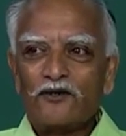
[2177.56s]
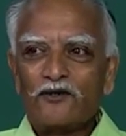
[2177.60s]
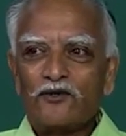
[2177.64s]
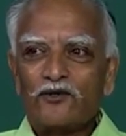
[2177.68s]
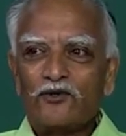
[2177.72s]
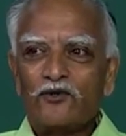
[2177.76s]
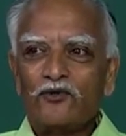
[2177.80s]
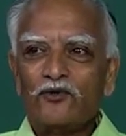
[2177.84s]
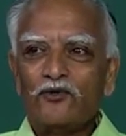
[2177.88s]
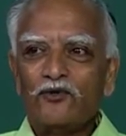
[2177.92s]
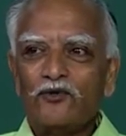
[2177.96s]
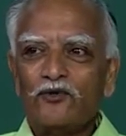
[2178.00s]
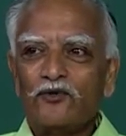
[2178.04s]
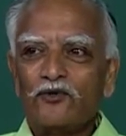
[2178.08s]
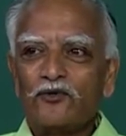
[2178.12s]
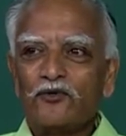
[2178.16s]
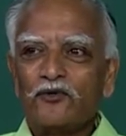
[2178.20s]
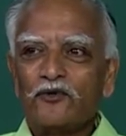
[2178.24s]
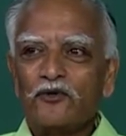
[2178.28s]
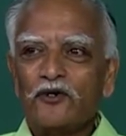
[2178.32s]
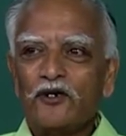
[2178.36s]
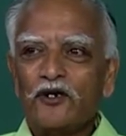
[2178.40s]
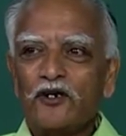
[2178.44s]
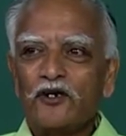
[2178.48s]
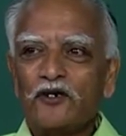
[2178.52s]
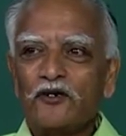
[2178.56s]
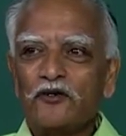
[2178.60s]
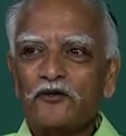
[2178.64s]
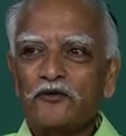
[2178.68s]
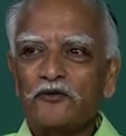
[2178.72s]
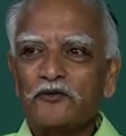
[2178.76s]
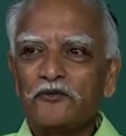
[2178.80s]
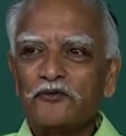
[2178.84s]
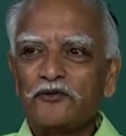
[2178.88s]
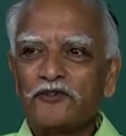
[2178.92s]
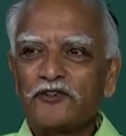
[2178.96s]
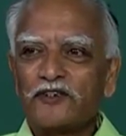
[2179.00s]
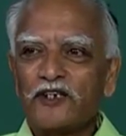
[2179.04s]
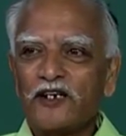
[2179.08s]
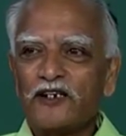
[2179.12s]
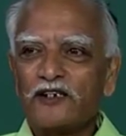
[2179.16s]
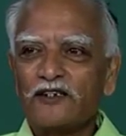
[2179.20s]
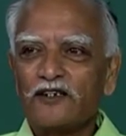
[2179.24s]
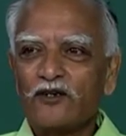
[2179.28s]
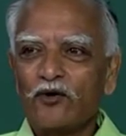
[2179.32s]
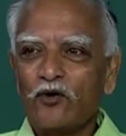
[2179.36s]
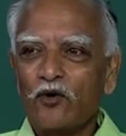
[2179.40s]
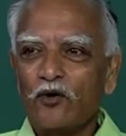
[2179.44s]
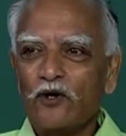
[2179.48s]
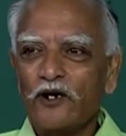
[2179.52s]
to uh,
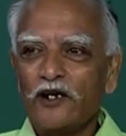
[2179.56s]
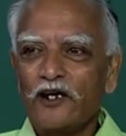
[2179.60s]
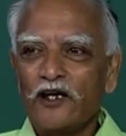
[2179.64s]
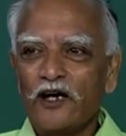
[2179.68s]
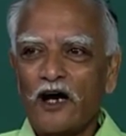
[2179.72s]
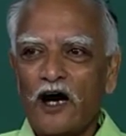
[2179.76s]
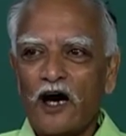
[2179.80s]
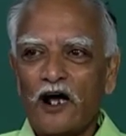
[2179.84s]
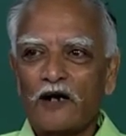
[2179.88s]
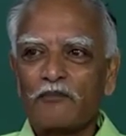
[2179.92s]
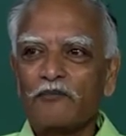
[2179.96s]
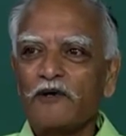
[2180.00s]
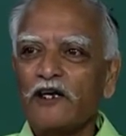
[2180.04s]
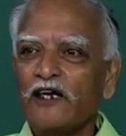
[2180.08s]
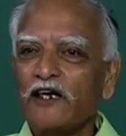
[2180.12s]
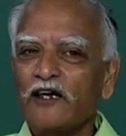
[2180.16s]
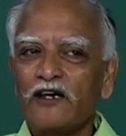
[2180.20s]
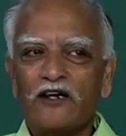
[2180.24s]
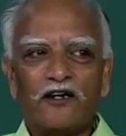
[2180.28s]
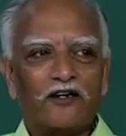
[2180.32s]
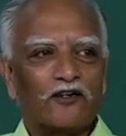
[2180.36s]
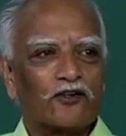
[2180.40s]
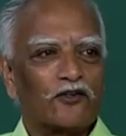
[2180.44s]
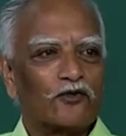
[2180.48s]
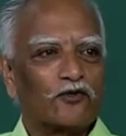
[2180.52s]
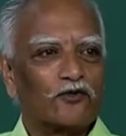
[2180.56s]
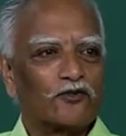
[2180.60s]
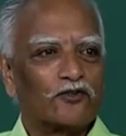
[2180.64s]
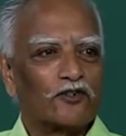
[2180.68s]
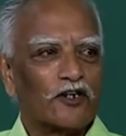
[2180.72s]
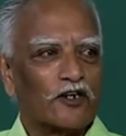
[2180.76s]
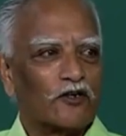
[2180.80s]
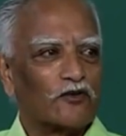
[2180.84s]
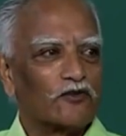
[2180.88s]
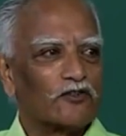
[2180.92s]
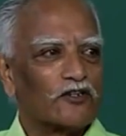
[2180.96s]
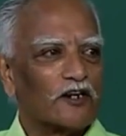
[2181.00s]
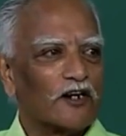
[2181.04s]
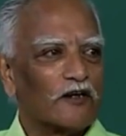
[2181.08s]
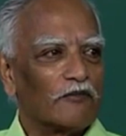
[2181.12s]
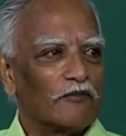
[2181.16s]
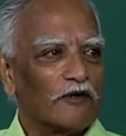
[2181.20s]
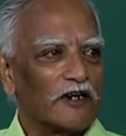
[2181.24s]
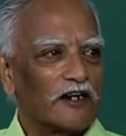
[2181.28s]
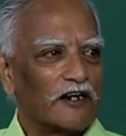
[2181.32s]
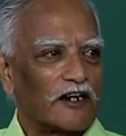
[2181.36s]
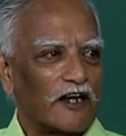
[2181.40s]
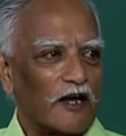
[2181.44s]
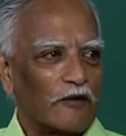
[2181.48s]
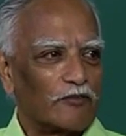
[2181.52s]
send the Holy Army to Jerusalem
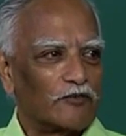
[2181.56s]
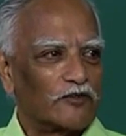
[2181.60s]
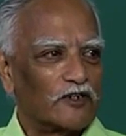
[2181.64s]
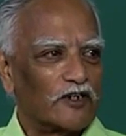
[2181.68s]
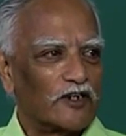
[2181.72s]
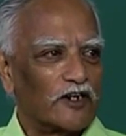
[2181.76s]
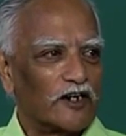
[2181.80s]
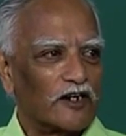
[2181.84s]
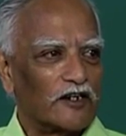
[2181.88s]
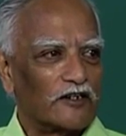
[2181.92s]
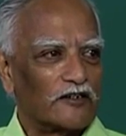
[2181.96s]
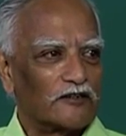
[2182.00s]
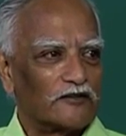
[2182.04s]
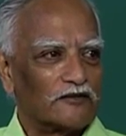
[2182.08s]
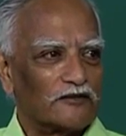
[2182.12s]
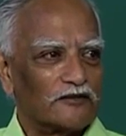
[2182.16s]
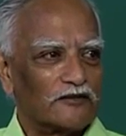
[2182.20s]
and capture it,